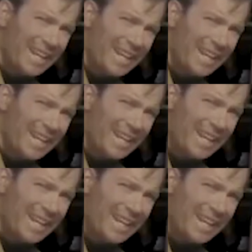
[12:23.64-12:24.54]

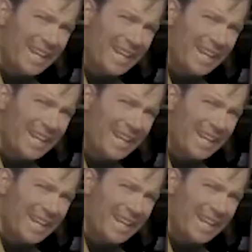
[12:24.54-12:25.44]

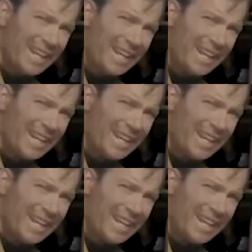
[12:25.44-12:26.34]

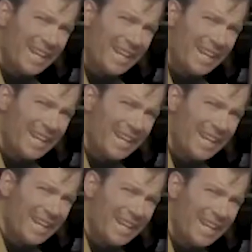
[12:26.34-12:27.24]

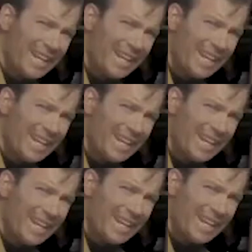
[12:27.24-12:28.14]

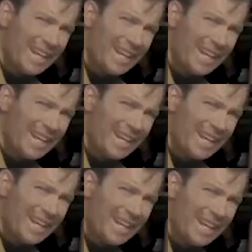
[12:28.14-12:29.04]

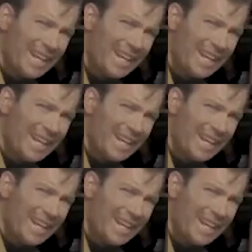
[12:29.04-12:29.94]

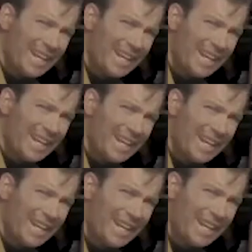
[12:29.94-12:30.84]

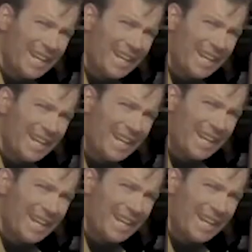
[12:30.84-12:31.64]
The person shown says nothing.